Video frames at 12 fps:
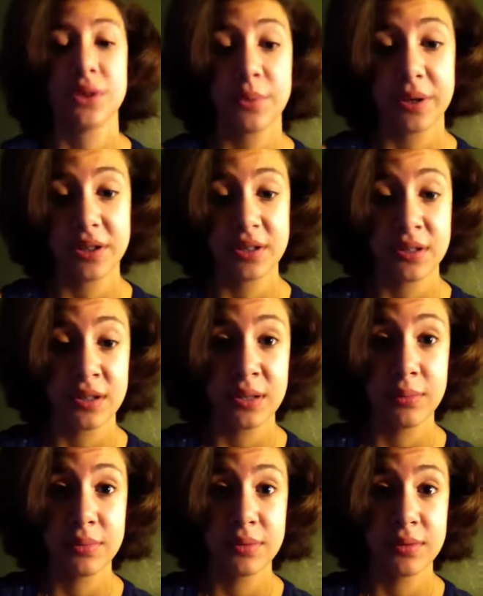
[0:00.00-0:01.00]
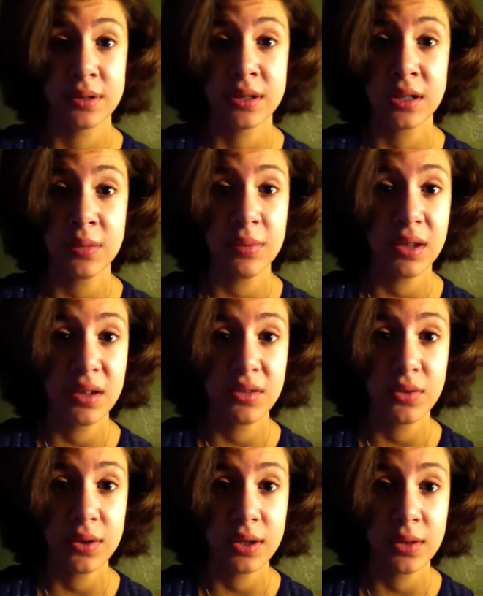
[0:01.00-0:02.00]
go back to sleep. Does anybody else
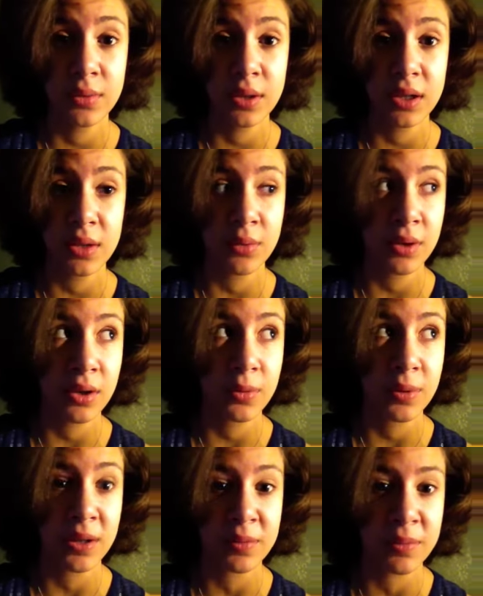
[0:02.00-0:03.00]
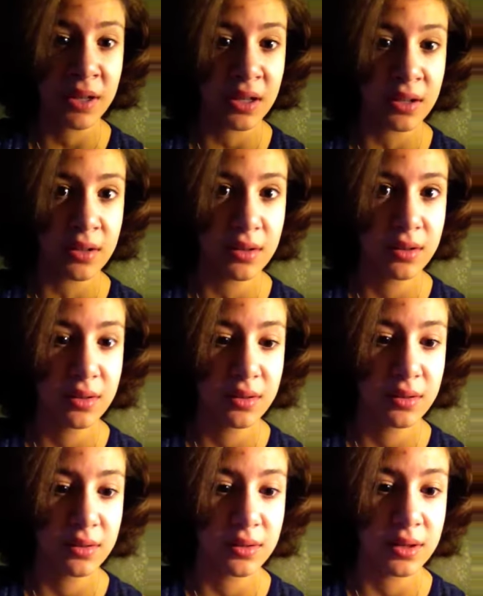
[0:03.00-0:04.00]
feel that way? I want to go back to bed.
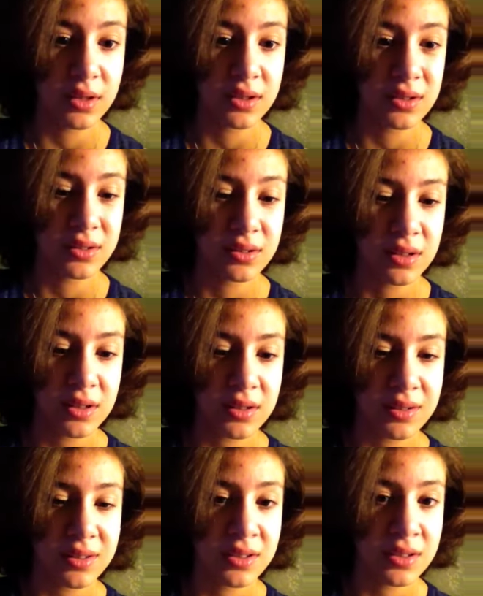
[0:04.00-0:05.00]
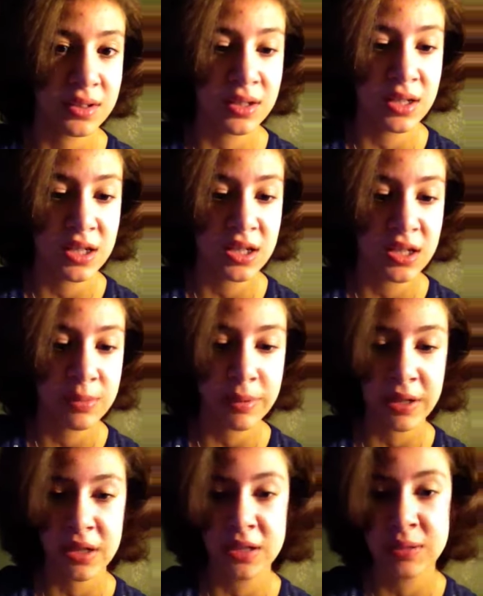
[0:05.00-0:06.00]
Just gonna sneak
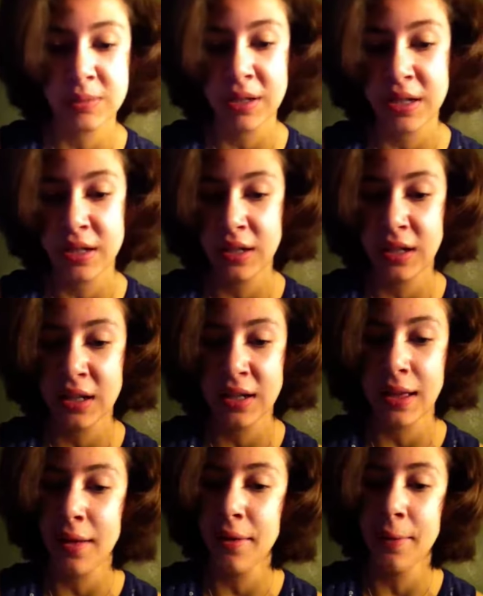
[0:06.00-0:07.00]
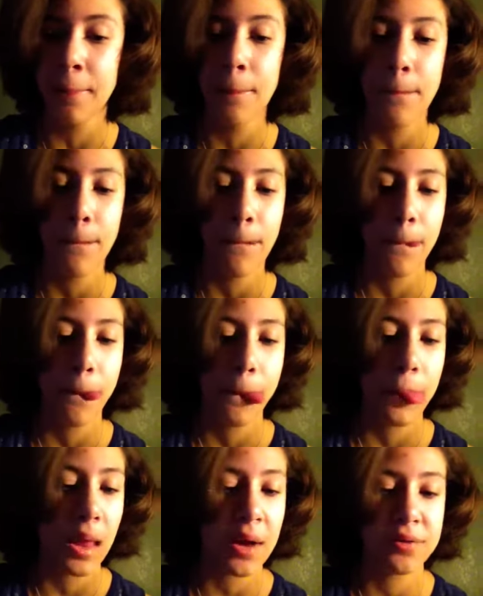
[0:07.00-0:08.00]
back into bed, lay down.
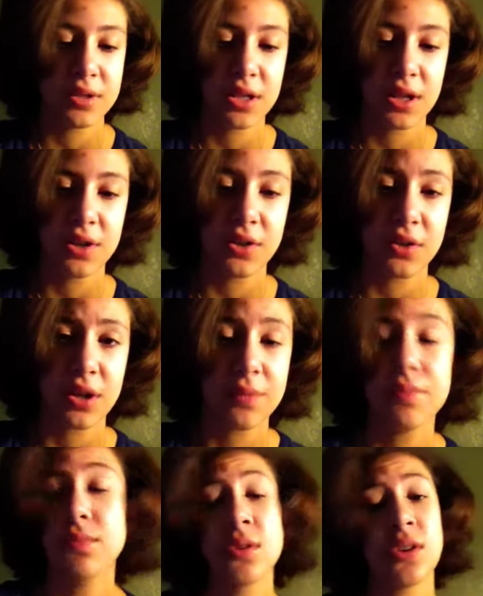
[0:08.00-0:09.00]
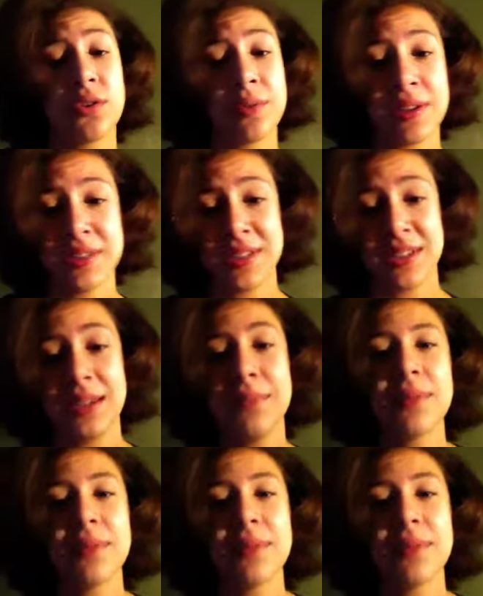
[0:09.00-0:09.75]
I was eating a donut. Going back to sleep.